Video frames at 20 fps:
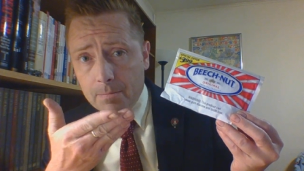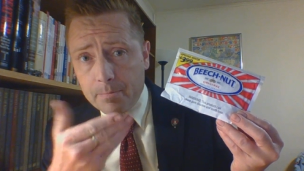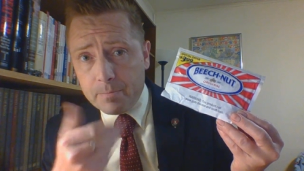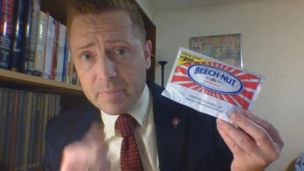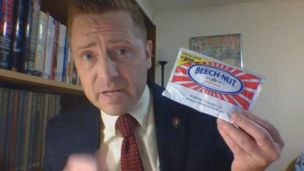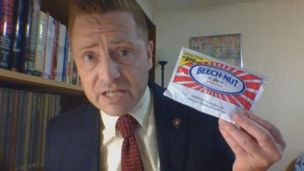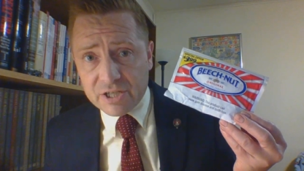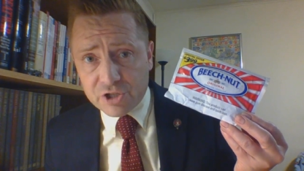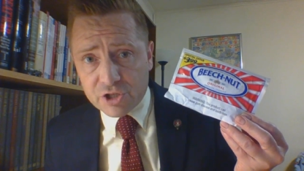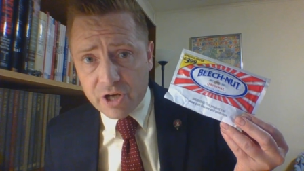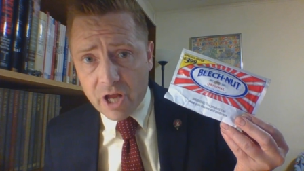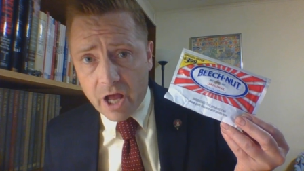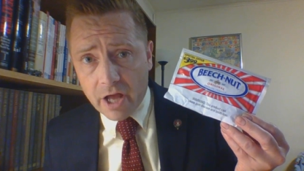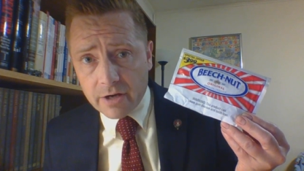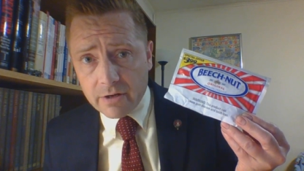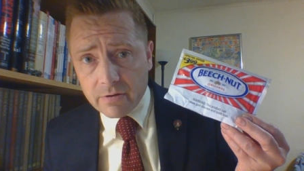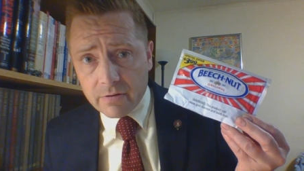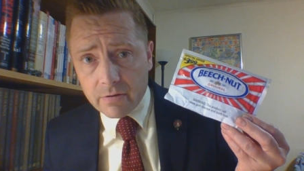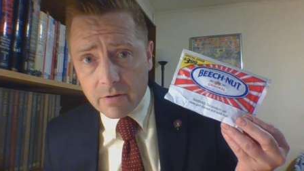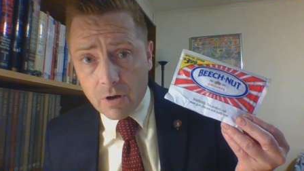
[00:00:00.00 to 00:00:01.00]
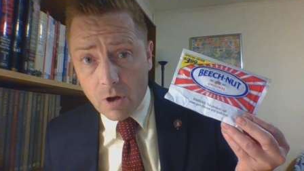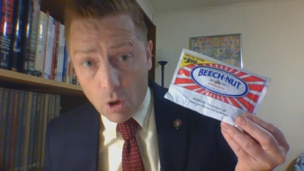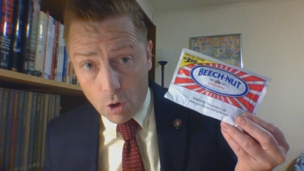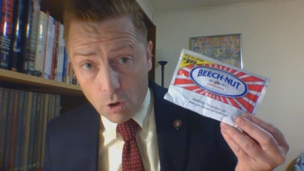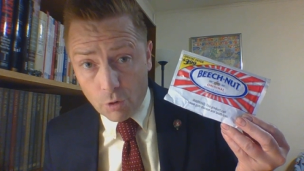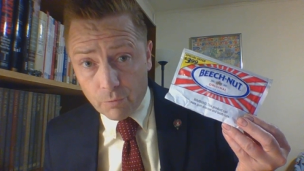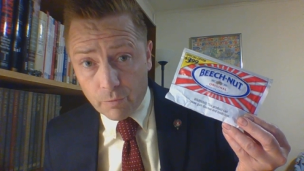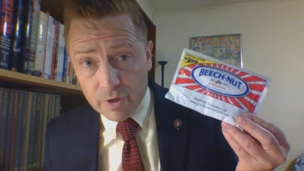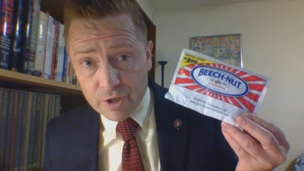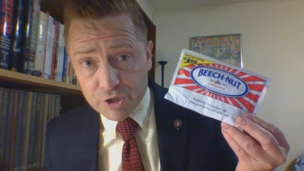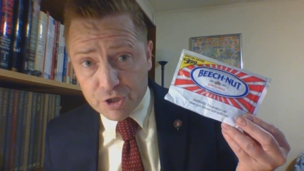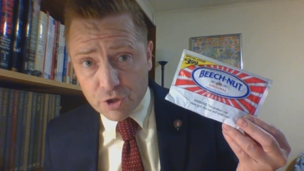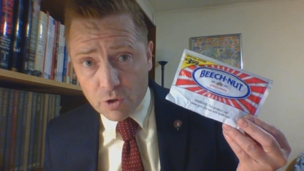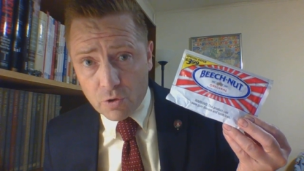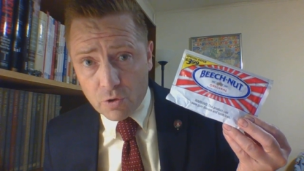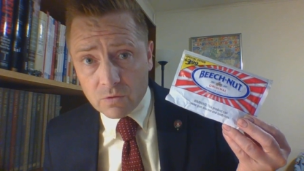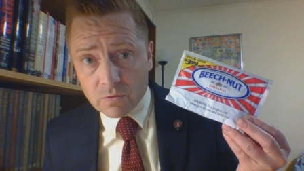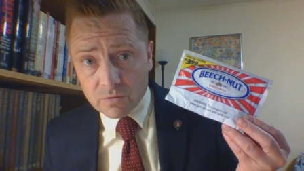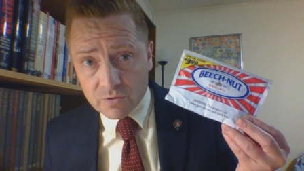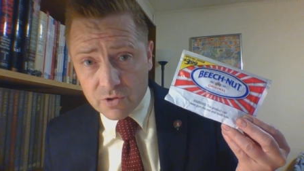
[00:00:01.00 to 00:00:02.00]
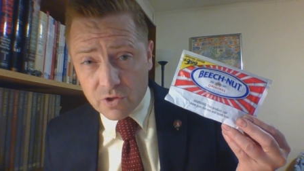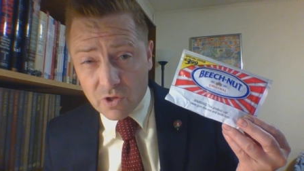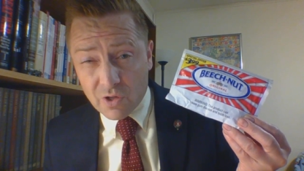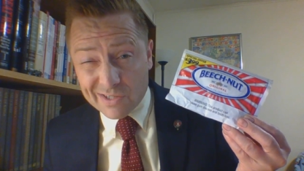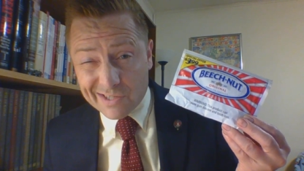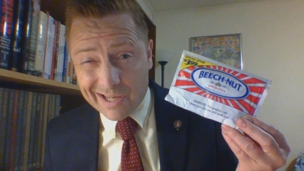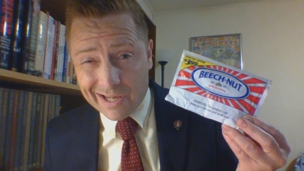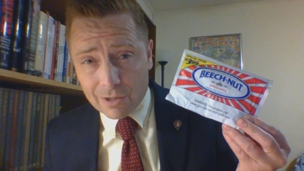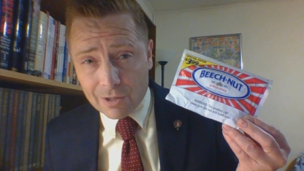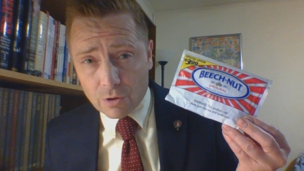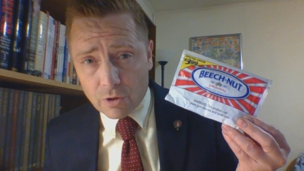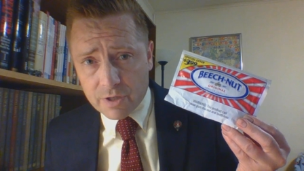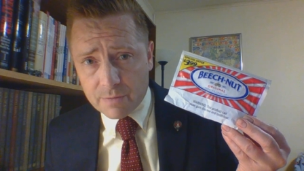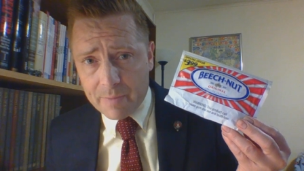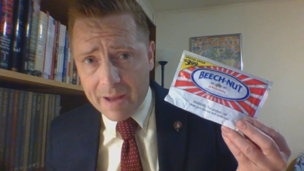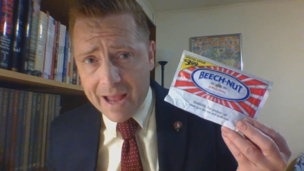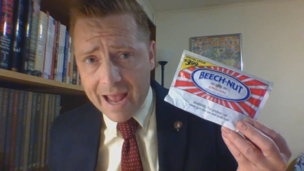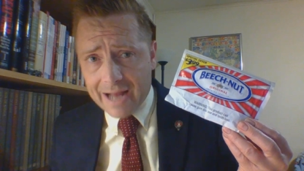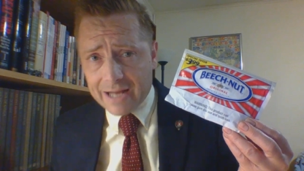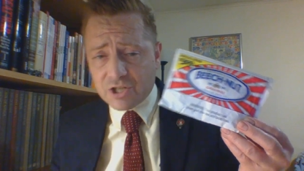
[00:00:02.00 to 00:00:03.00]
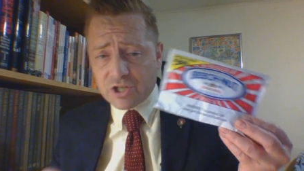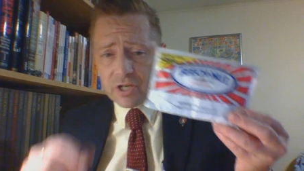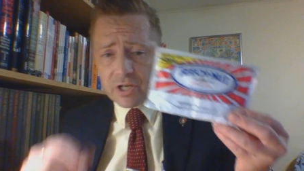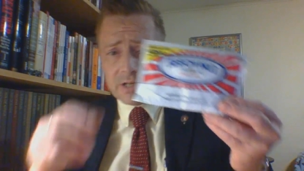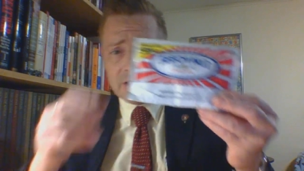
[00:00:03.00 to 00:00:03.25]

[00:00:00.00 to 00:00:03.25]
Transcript: Beech-Nut Original. So let's take a look at the packaging.